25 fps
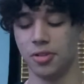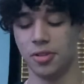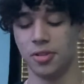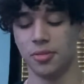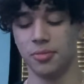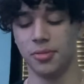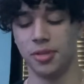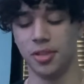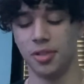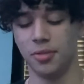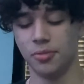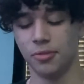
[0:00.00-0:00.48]

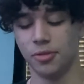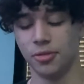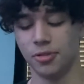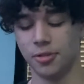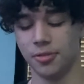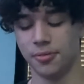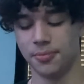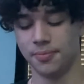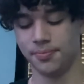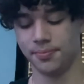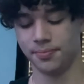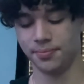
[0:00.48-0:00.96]
them
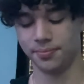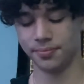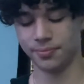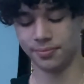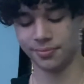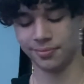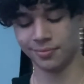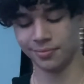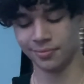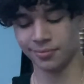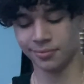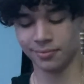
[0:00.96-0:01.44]
anymore
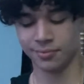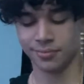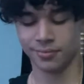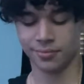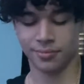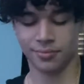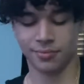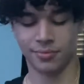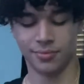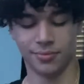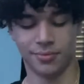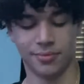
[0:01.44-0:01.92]

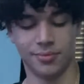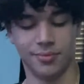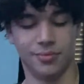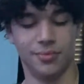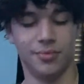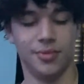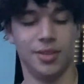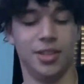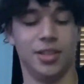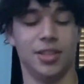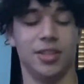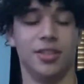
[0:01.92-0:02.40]

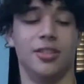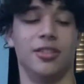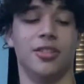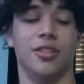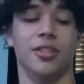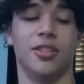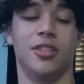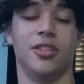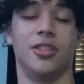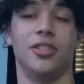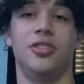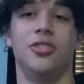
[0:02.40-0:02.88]
because they're
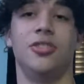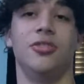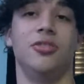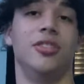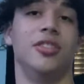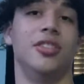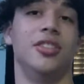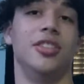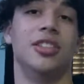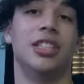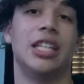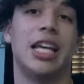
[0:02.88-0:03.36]
a good shoe
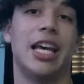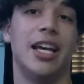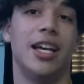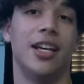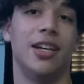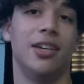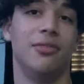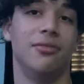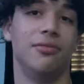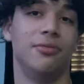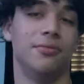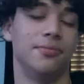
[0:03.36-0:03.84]
to just
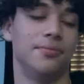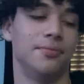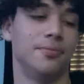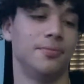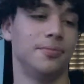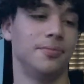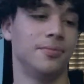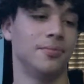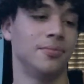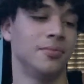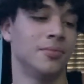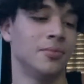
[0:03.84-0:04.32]
have.
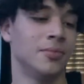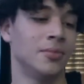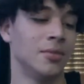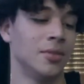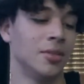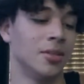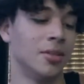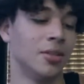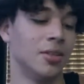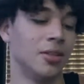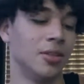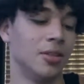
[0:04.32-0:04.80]

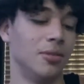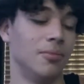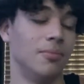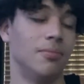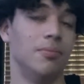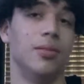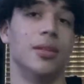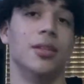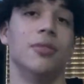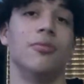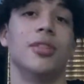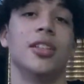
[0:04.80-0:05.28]

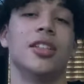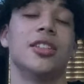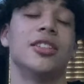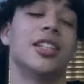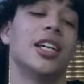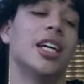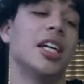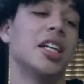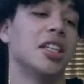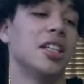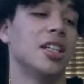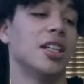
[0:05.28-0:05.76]
But when the
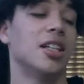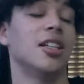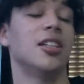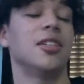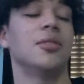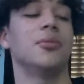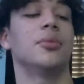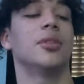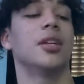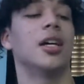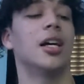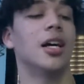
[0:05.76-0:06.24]
time
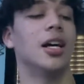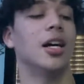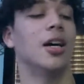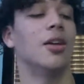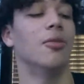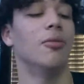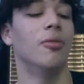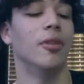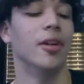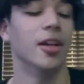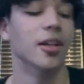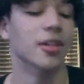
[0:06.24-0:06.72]
comes,
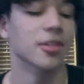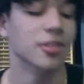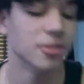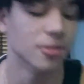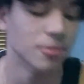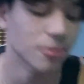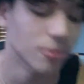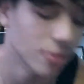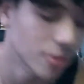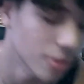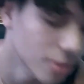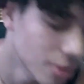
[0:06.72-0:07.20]
I'll wear it
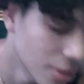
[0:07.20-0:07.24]
some more.